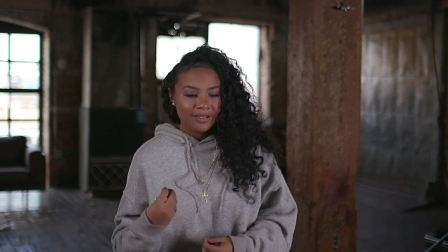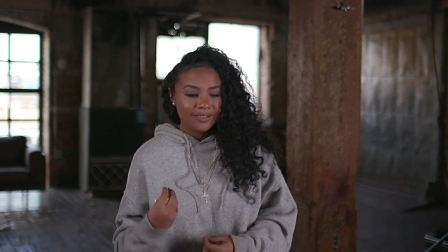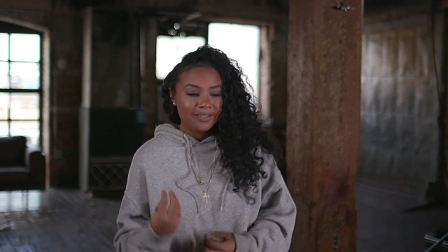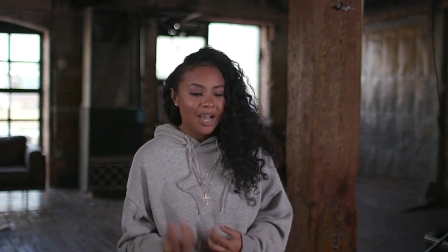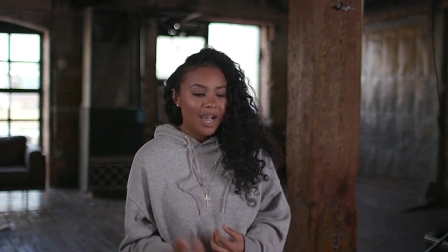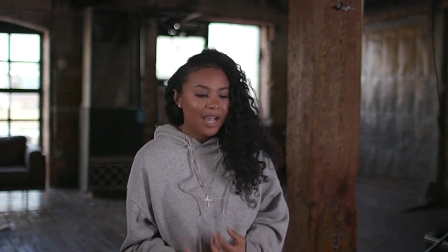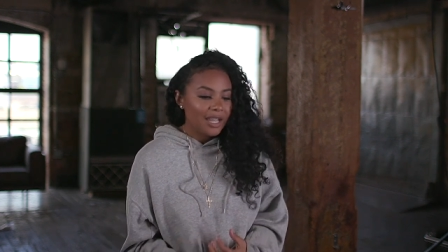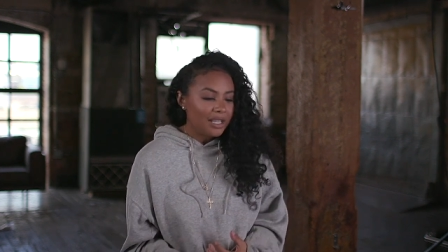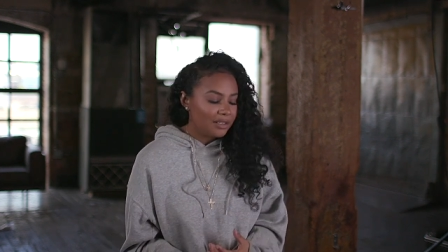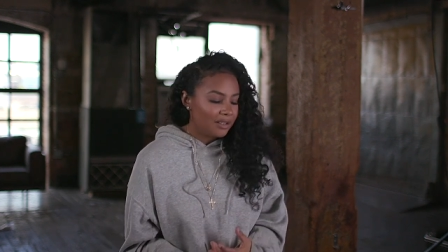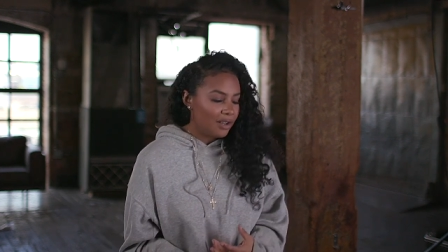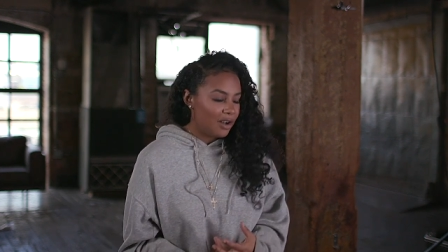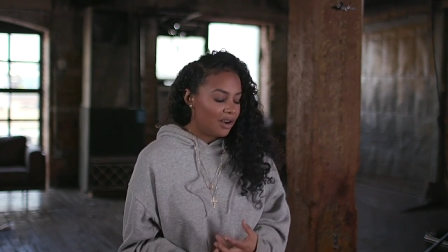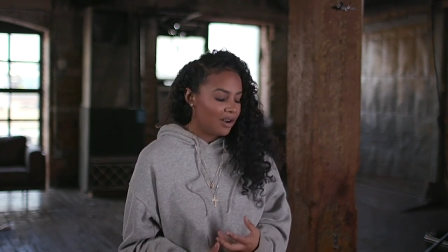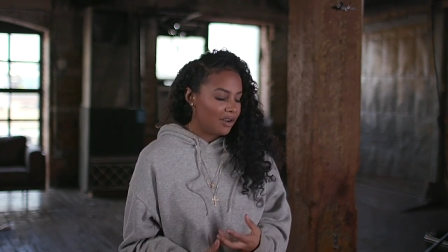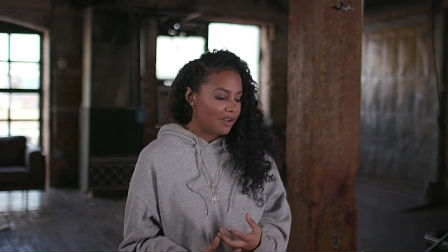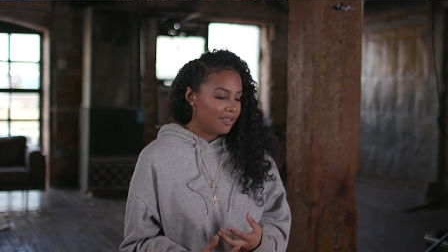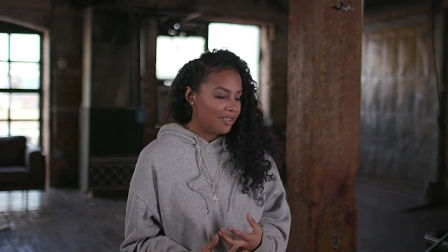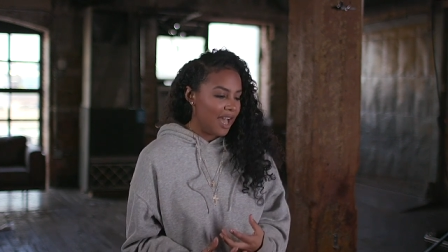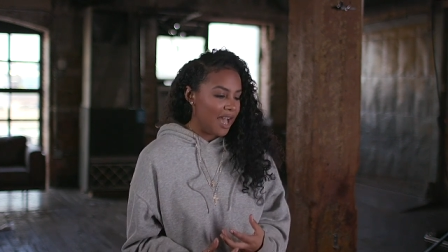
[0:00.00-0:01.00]

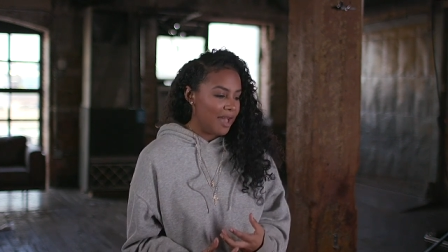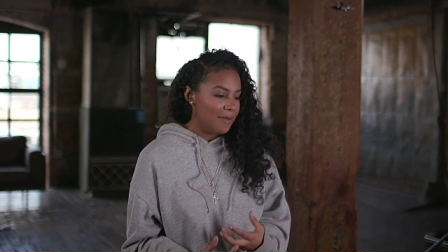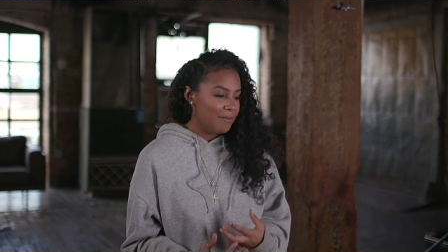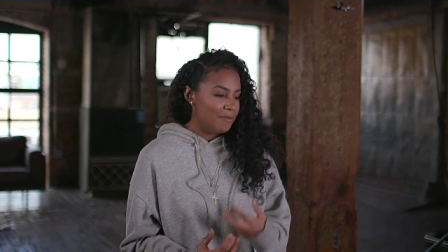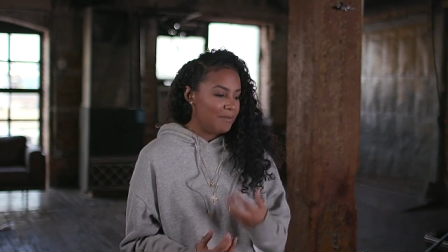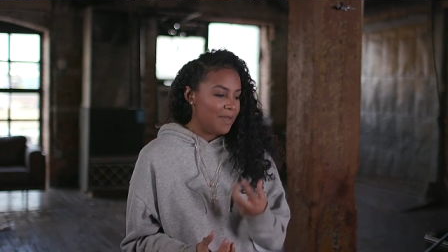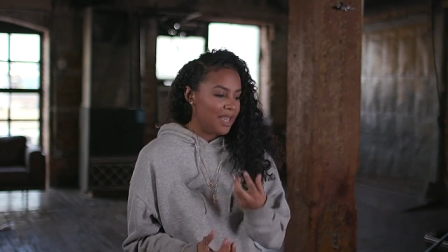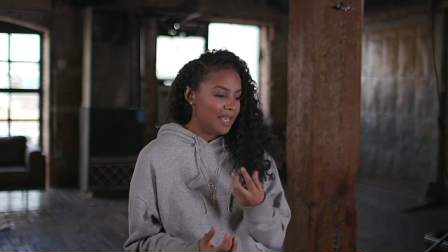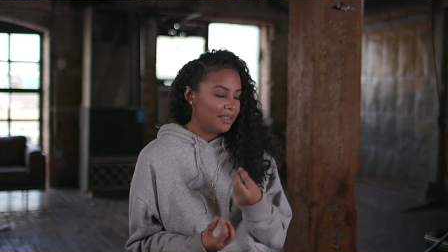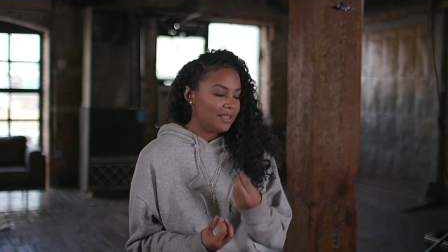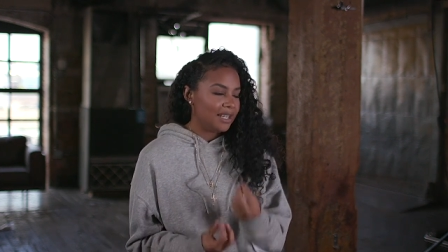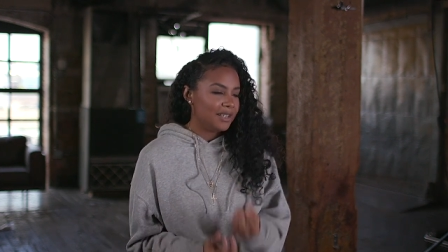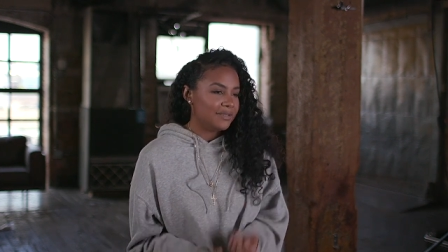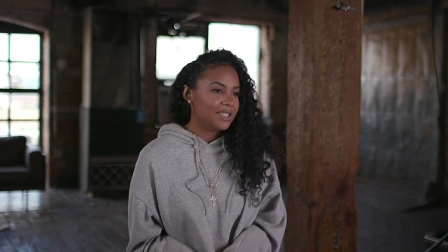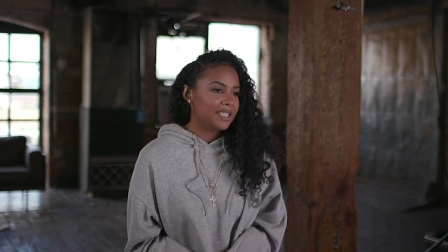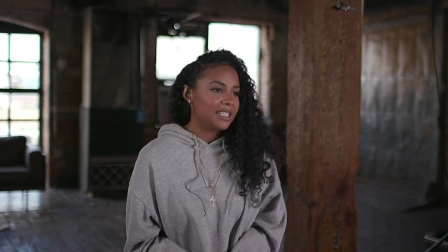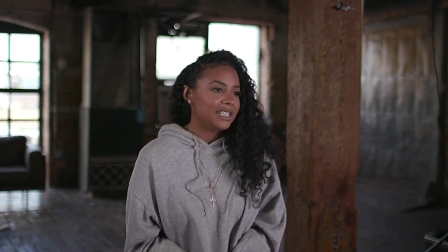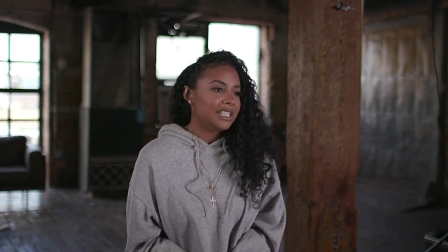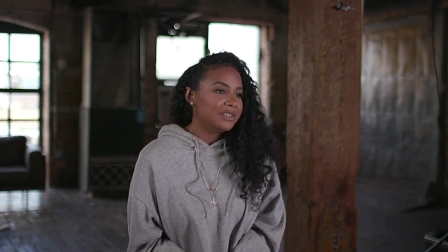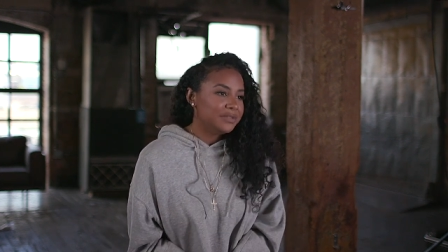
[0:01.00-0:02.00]
dialogue that make life
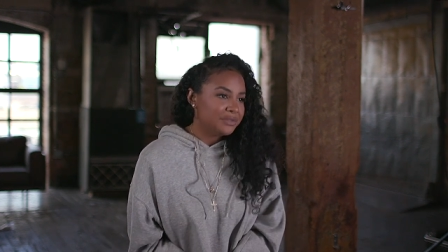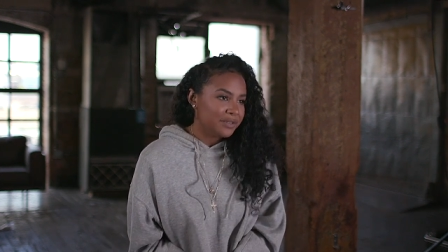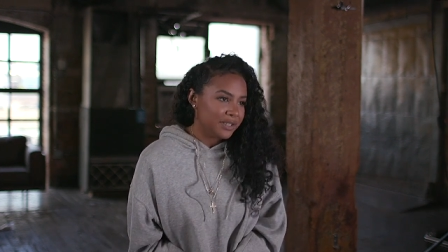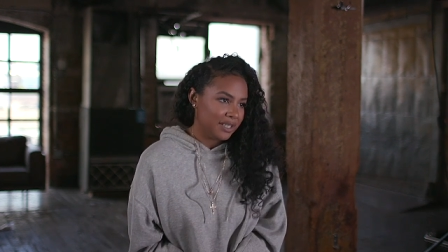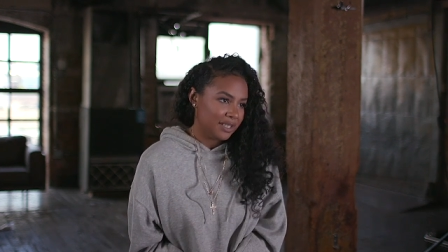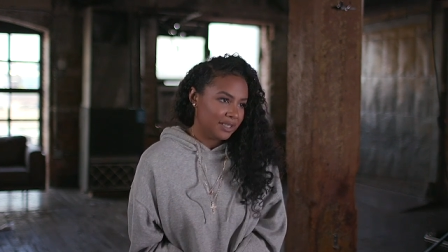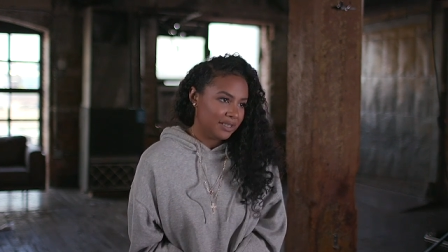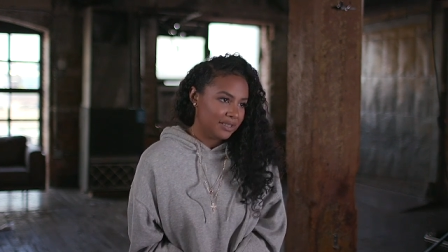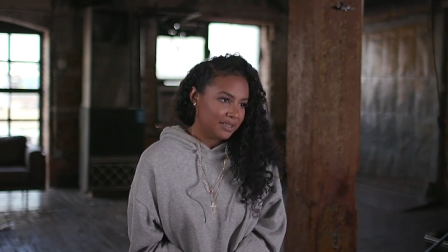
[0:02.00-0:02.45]
significant.